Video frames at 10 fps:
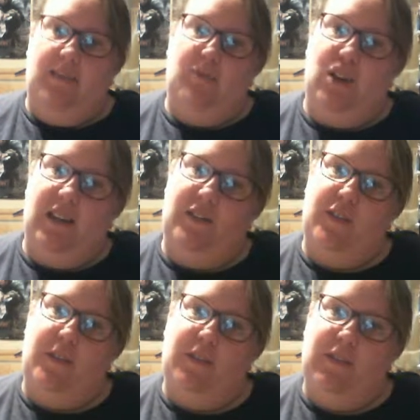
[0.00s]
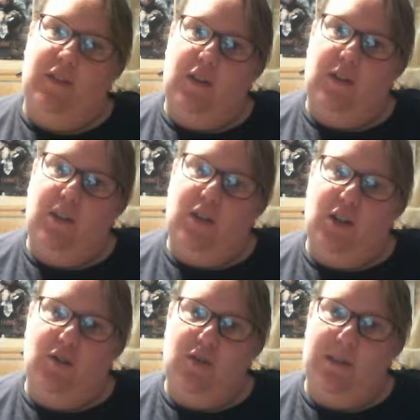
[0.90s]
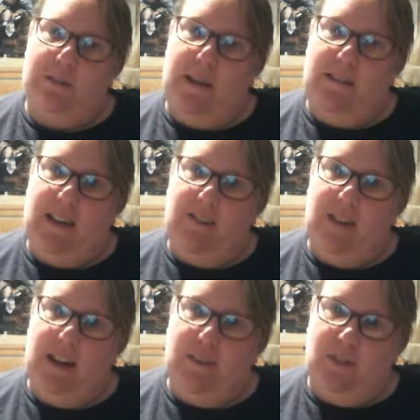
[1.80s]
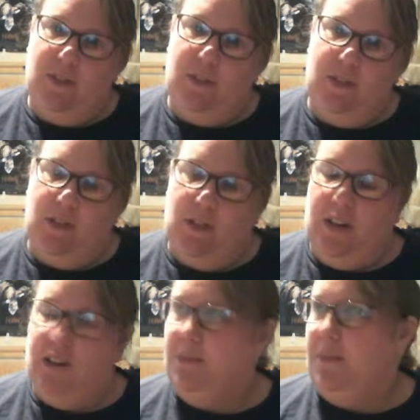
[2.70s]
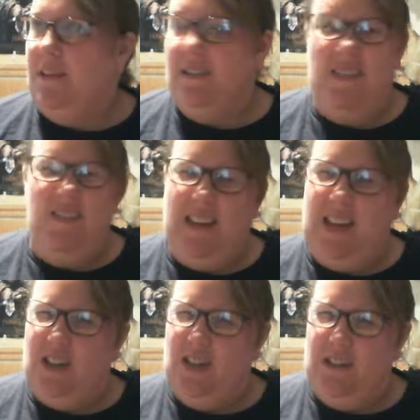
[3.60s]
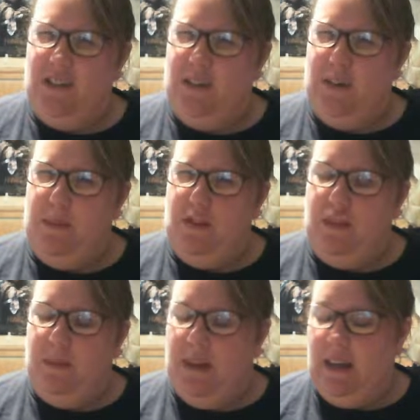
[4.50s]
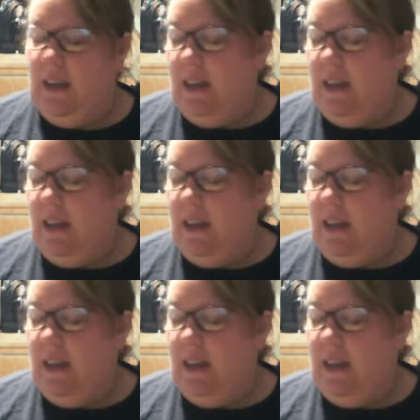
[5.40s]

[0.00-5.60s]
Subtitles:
trying to film with two small children barreling around was not good. Plus I didn't really get a chance to do much sewing